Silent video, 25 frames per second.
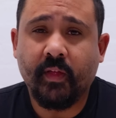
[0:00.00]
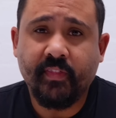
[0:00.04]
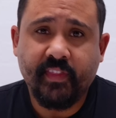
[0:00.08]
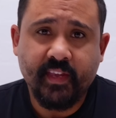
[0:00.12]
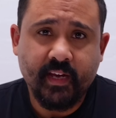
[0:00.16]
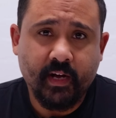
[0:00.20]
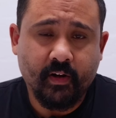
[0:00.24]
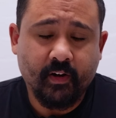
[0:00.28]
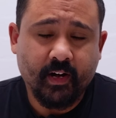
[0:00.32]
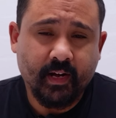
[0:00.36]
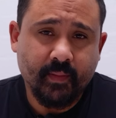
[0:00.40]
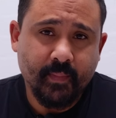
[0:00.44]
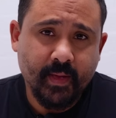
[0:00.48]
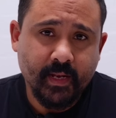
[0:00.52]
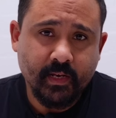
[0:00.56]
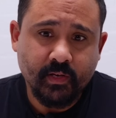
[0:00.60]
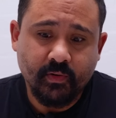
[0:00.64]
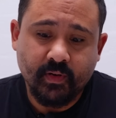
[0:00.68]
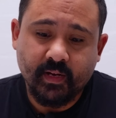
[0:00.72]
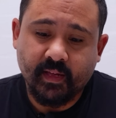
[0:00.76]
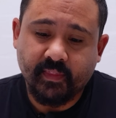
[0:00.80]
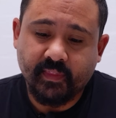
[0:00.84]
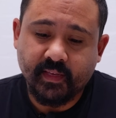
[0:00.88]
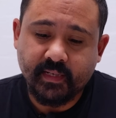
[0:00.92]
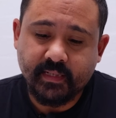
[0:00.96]
One thing I recommend
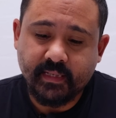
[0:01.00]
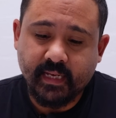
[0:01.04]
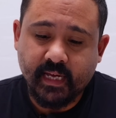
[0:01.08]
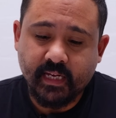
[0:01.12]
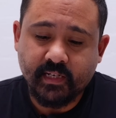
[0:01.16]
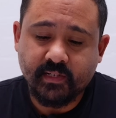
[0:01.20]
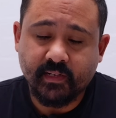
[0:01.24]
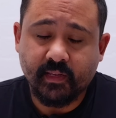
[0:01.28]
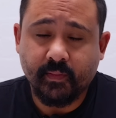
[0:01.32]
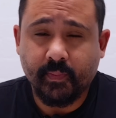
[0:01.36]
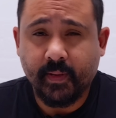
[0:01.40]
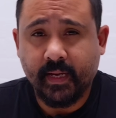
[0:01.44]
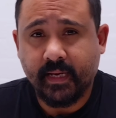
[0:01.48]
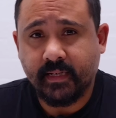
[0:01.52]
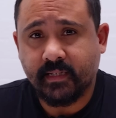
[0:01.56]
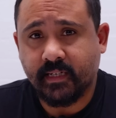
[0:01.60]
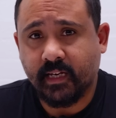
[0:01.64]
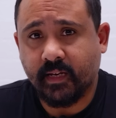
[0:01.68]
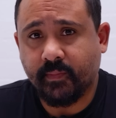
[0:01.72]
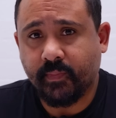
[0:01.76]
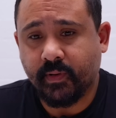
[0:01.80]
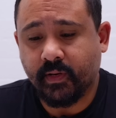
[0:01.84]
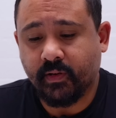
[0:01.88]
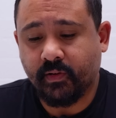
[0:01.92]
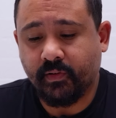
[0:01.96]
doing at this stage of the
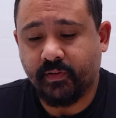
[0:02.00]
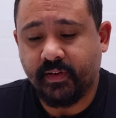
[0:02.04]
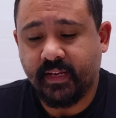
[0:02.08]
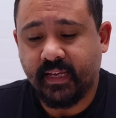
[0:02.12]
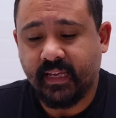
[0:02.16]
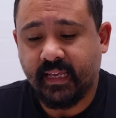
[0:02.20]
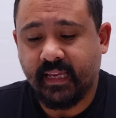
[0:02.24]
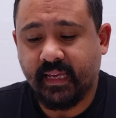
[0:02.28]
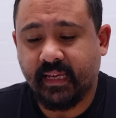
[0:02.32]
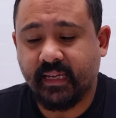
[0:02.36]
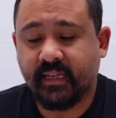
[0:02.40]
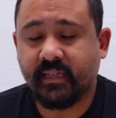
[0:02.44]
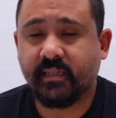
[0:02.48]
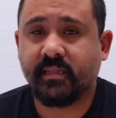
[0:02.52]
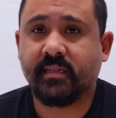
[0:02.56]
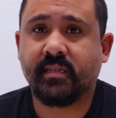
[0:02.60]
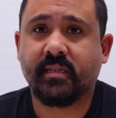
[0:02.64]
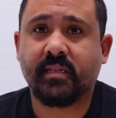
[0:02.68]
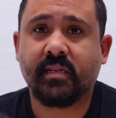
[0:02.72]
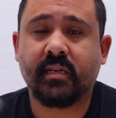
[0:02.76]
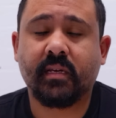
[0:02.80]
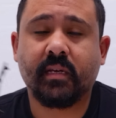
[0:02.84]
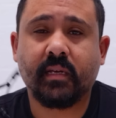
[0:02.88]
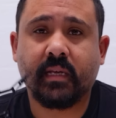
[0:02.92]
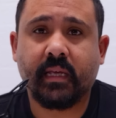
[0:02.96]
PC build
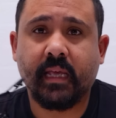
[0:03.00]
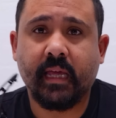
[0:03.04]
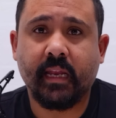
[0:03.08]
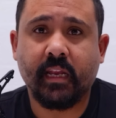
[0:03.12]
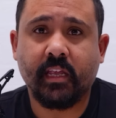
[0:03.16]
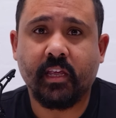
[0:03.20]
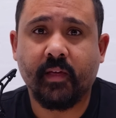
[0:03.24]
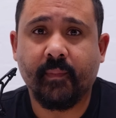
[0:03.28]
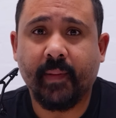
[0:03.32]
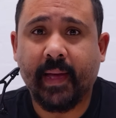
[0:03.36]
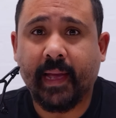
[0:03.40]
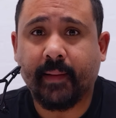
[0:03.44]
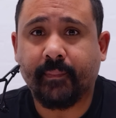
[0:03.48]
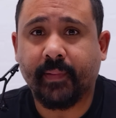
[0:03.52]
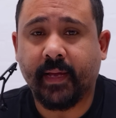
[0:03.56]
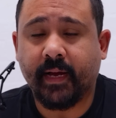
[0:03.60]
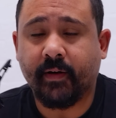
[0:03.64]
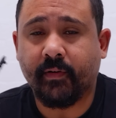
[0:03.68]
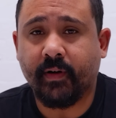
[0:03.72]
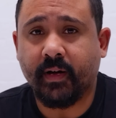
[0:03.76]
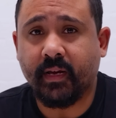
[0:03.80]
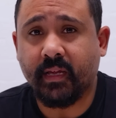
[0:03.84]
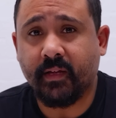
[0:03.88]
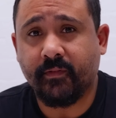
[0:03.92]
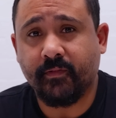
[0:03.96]
is getting your
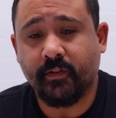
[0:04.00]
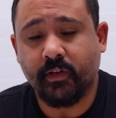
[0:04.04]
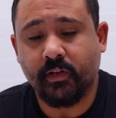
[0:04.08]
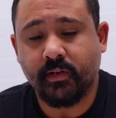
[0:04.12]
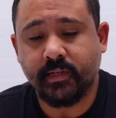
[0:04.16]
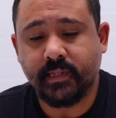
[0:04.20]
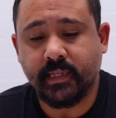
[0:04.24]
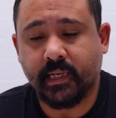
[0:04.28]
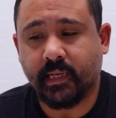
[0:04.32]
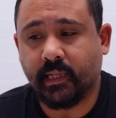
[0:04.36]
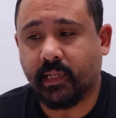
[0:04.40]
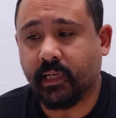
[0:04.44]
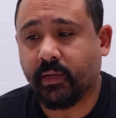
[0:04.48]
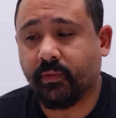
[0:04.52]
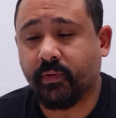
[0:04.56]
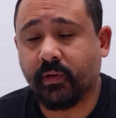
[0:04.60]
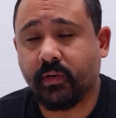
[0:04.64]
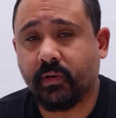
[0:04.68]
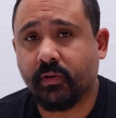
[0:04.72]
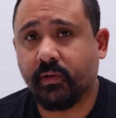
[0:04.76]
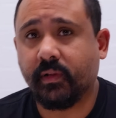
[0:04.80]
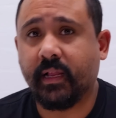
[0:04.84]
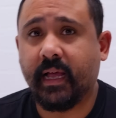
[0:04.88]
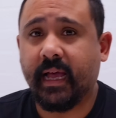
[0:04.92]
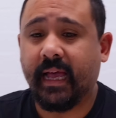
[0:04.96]
backplate ready if you're using a liquid
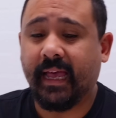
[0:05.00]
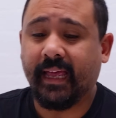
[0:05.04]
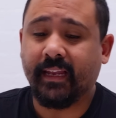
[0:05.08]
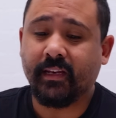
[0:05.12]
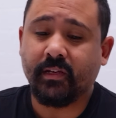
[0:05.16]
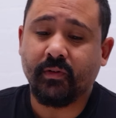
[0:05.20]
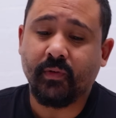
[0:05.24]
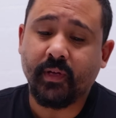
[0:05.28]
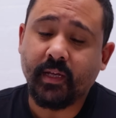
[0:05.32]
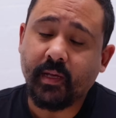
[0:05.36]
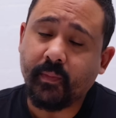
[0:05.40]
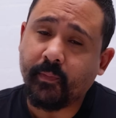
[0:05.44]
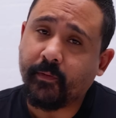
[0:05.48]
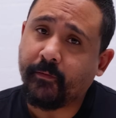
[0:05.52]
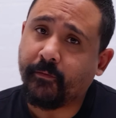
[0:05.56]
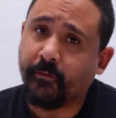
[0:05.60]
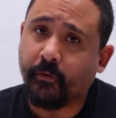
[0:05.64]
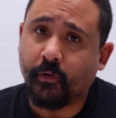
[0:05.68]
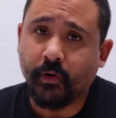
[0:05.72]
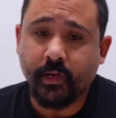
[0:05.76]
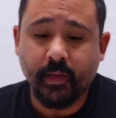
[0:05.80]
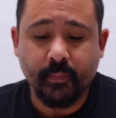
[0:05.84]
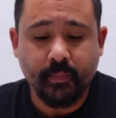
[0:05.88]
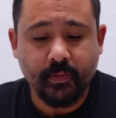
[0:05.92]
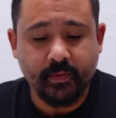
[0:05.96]
cooler and doing it
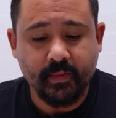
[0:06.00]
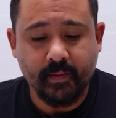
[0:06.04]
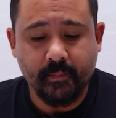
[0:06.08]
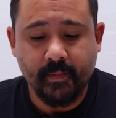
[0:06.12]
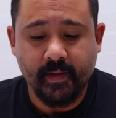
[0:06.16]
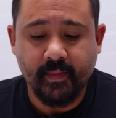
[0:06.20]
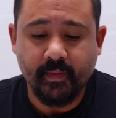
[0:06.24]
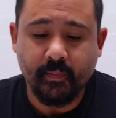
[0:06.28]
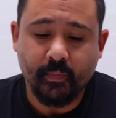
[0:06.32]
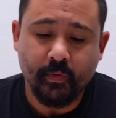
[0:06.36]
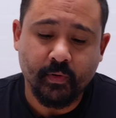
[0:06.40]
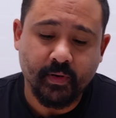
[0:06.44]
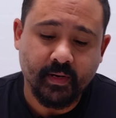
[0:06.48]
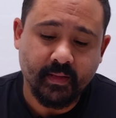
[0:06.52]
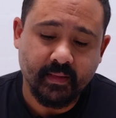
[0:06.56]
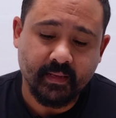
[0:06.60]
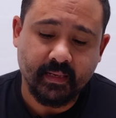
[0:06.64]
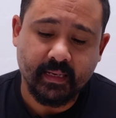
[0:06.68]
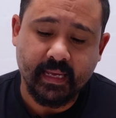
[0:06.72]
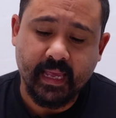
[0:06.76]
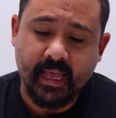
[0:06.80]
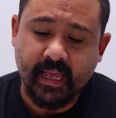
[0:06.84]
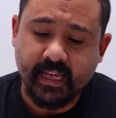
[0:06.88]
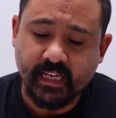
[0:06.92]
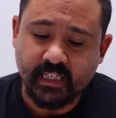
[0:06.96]
before you put the motherboard in the
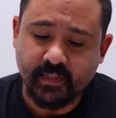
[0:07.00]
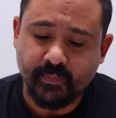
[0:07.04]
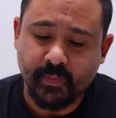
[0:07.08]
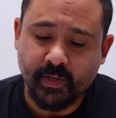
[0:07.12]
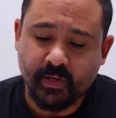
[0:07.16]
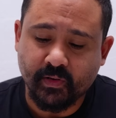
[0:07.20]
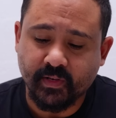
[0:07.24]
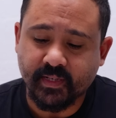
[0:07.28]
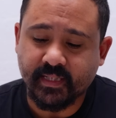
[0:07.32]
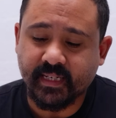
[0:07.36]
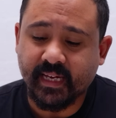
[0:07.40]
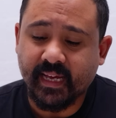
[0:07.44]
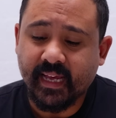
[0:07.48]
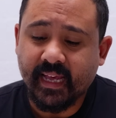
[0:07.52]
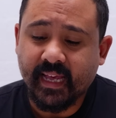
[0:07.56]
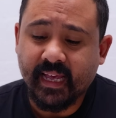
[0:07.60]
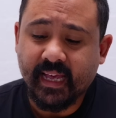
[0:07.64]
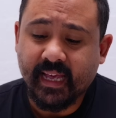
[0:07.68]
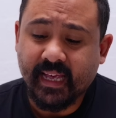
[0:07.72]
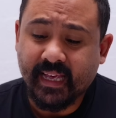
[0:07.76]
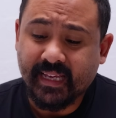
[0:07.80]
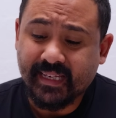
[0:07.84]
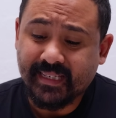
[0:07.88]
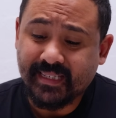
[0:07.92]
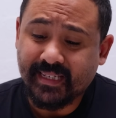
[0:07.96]
case, because
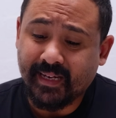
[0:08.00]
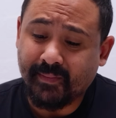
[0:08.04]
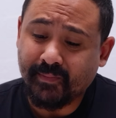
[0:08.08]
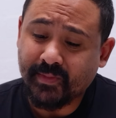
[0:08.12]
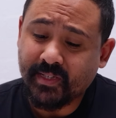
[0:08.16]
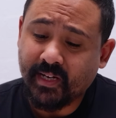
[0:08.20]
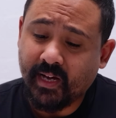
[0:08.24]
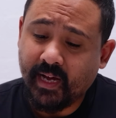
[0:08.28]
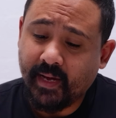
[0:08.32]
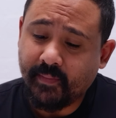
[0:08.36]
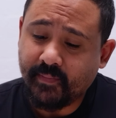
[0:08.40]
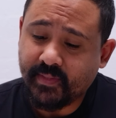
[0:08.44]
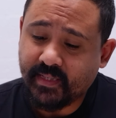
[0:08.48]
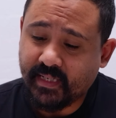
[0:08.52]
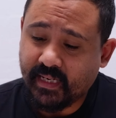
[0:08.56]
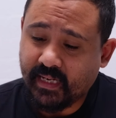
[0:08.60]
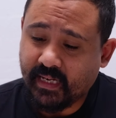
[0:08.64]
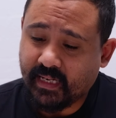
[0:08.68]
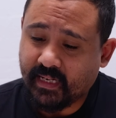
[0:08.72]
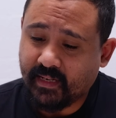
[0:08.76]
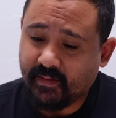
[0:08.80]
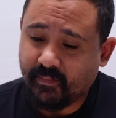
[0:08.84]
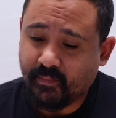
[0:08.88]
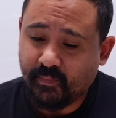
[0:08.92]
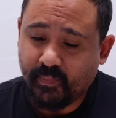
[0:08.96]
sometimes
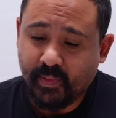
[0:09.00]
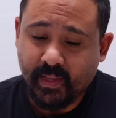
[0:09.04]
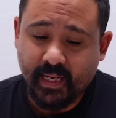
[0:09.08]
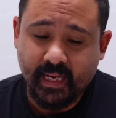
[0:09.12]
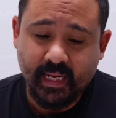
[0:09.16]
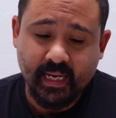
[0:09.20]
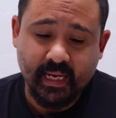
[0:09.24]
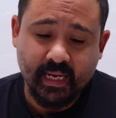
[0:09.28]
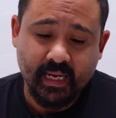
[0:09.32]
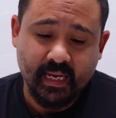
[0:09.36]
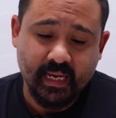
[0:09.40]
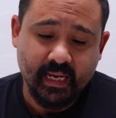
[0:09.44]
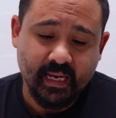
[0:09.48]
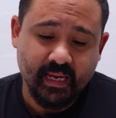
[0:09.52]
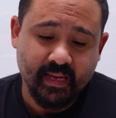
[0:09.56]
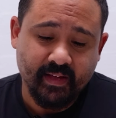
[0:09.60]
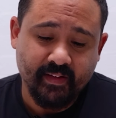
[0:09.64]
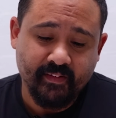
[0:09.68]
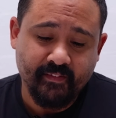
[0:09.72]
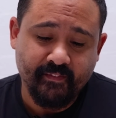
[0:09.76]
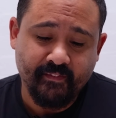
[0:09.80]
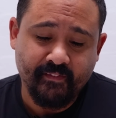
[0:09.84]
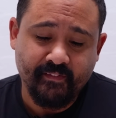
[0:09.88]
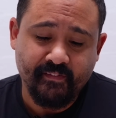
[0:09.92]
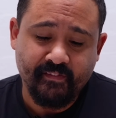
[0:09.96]
it can be
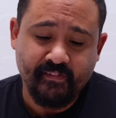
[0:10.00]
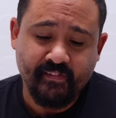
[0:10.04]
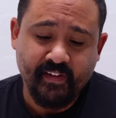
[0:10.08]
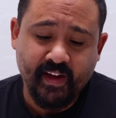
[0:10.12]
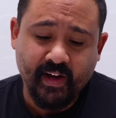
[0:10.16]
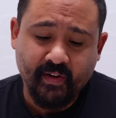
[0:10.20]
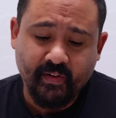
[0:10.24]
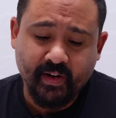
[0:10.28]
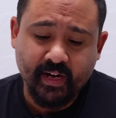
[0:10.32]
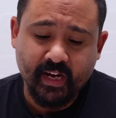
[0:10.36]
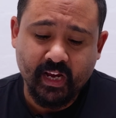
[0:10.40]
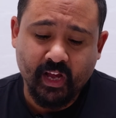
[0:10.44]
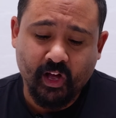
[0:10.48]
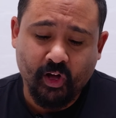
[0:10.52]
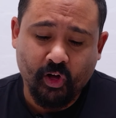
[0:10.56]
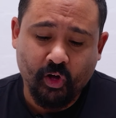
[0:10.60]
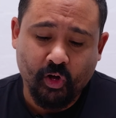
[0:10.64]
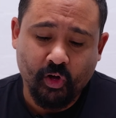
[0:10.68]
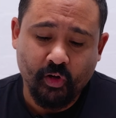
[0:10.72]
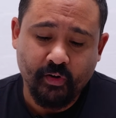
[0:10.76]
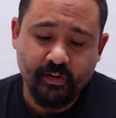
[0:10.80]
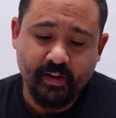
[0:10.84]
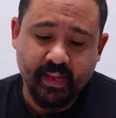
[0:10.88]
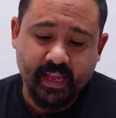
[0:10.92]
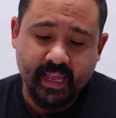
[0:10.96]
very
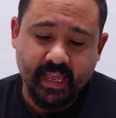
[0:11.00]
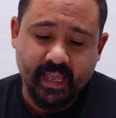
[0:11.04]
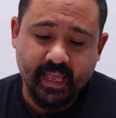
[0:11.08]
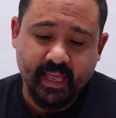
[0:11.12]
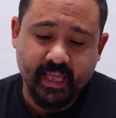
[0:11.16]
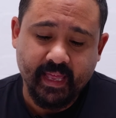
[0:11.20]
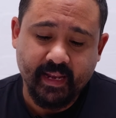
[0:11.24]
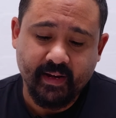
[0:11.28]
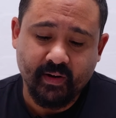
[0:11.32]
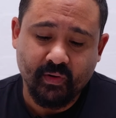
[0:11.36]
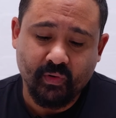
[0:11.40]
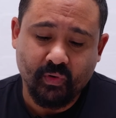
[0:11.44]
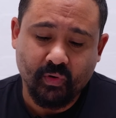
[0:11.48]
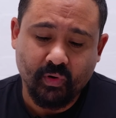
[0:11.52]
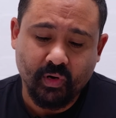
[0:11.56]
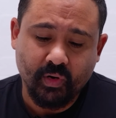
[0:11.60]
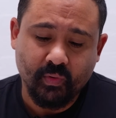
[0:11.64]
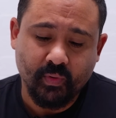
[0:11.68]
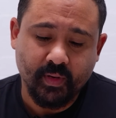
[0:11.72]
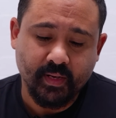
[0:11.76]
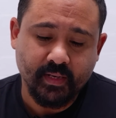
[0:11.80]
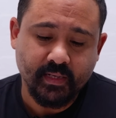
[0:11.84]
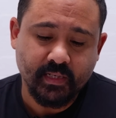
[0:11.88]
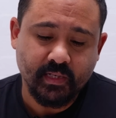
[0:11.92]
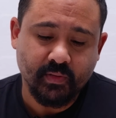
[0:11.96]
odd and
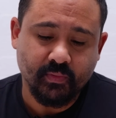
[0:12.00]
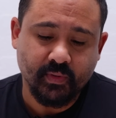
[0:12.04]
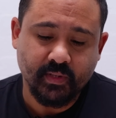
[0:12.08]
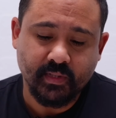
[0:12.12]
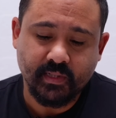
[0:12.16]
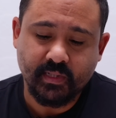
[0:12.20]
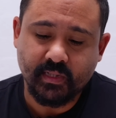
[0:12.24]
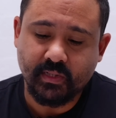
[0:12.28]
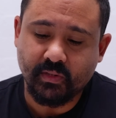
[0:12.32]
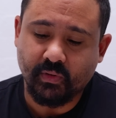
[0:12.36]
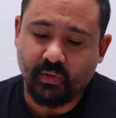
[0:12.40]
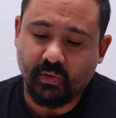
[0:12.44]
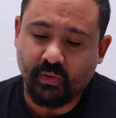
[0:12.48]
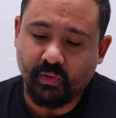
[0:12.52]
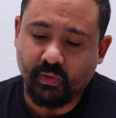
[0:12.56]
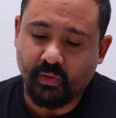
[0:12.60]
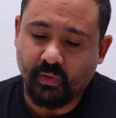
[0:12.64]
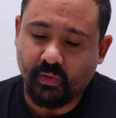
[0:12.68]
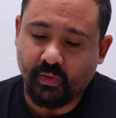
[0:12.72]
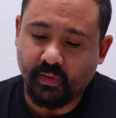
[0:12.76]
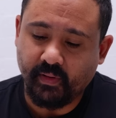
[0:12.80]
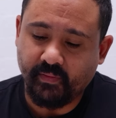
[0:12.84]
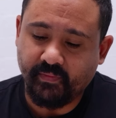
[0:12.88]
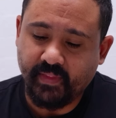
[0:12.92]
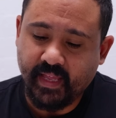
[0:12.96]
awkward to install
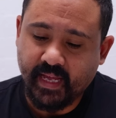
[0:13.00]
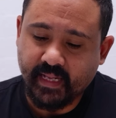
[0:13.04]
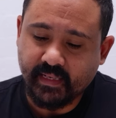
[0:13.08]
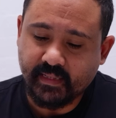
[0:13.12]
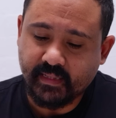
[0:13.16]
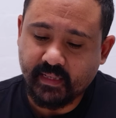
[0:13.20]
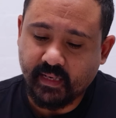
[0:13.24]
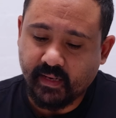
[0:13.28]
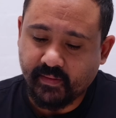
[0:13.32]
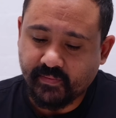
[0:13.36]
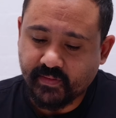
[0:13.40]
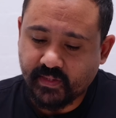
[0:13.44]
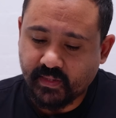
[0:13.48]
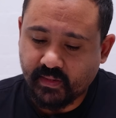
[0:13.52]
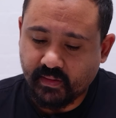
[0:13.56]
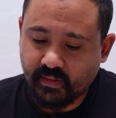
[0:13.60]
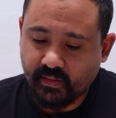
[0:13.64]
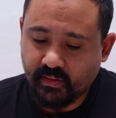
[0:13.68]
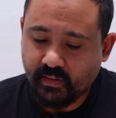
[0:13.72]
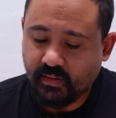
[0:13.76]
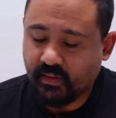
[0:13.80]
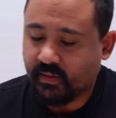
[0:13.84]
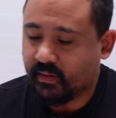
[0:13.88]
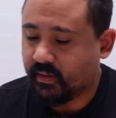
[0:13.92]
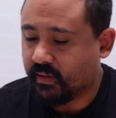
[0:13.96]
all of that stuff.
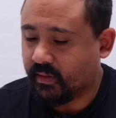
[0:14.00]
So